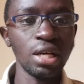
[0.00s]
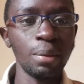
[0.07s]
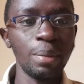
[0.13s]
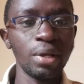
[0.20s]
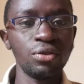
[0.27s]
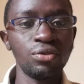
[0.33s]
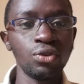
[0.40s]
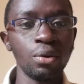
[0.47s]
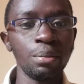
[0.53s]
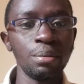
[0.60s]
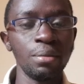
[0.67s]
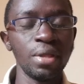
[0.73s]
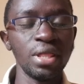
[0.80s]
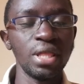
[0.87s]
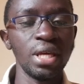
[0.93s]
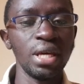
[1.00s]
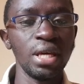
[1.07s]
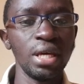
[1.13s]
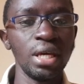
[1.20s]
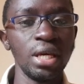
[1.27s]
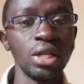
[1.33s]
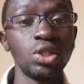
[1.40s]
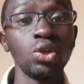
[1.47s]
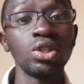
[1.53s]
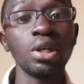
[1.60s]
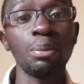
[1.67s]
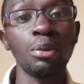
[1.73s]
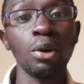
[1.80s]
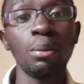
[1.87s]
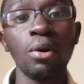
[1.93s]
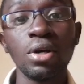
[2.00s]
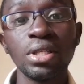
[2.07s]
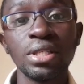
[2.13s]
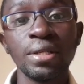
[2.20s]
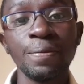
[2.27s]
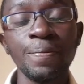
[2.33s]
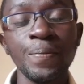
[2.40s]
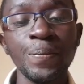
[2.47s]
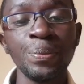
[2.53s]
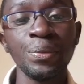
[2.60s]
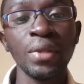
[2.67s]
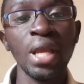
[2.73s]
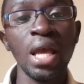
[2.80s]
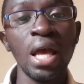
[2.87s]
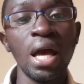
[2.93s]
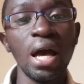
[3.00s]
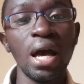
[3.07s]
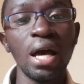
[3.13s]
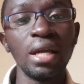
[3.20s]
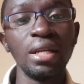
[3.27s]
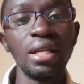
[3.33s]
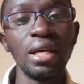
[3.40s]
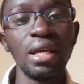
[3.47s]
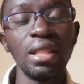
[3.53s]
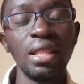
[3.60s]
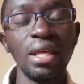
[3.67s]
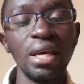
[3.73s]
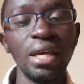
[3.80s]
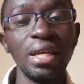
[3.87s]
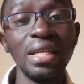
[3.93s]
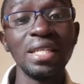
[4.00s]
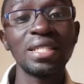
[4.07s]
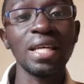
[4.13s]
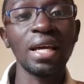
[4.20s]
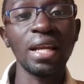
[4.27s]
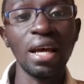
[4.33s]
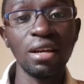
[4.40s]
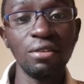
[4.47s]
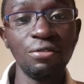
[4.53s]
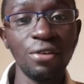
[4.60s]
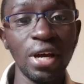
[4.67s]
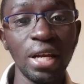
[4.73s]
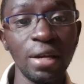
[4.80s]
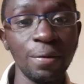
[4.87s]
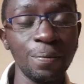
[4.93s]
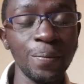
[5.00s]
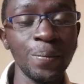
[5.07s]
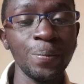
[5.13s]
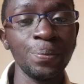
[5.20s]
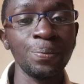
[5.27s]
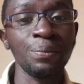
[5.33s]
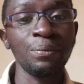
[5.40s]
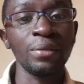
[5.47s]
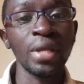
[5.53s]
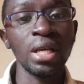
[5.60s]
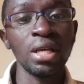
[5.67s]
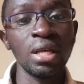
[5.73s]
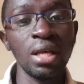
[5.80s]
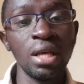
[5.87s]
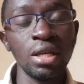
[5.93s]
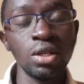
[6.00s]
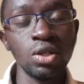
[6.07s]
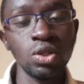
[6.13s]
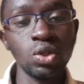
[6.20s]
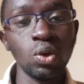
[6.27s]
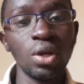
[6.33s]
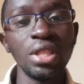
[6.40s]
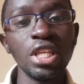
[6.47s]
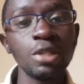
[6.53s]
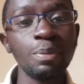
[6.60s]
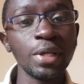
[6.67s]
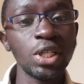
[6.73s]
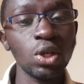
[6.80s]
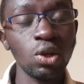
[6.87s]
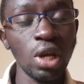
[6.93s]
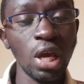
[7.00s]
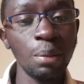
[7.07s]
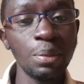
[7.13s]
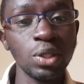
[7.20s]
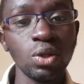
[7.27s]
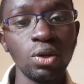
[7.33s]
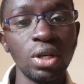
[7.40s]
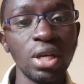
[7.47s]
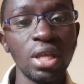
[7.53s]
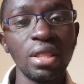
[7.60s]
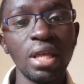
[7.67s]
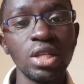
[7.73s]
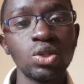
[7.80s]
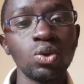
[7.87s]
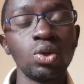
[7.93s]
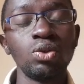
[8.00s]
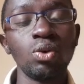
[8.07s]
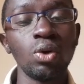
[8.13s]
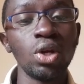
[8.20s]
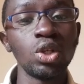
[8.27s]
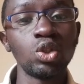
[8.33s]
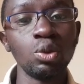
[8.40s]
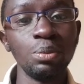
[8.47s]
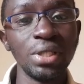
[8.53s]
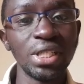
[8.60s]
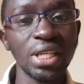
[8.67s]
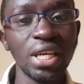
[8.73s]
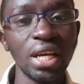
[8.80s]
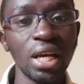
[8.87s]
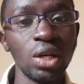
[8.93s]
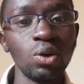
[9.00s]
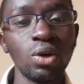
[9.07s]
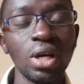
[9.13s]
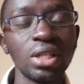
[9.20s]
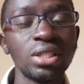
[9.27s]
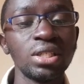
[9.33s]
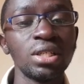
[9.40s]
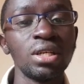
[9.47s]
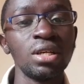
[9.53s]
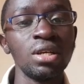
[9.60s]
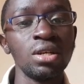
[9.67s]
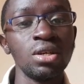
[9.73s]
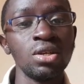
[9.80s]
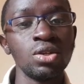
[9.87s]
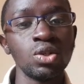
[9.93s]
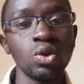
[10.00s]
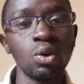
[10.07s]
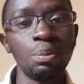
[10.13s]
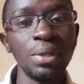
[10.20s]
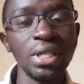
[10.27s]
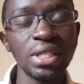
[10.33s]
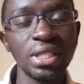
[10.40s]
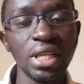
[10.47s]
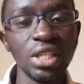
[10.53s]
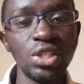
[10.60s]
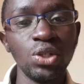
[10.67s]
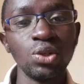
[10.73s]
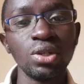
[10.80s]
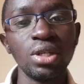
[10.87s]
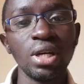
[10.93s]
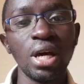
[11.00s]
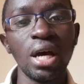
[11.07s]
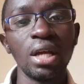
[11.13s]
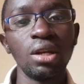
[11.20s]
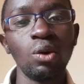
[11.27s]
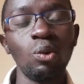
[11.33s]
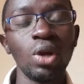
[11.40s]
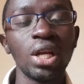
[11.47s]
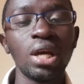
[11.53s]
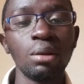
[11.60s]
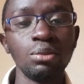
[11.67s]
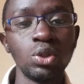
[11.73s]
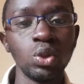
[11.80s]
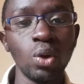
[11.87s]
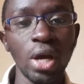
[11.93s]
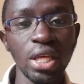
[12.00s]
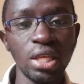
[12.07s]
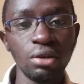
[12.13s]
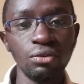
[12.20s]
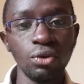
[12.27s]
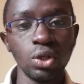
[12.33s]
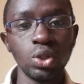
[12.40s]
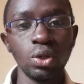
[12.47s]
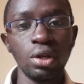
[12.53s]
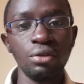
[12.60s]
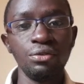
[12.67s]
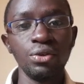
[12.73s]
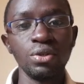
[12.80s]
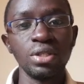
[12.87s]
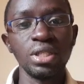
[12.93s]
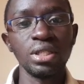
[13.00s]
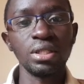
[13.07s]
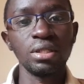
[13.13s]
apart from the Toyota Probox and the Nissan Advan. So in this particular episode, that's what we're going to be taking a look at. So please stay tuned and welcome to iCave Auto Reviews.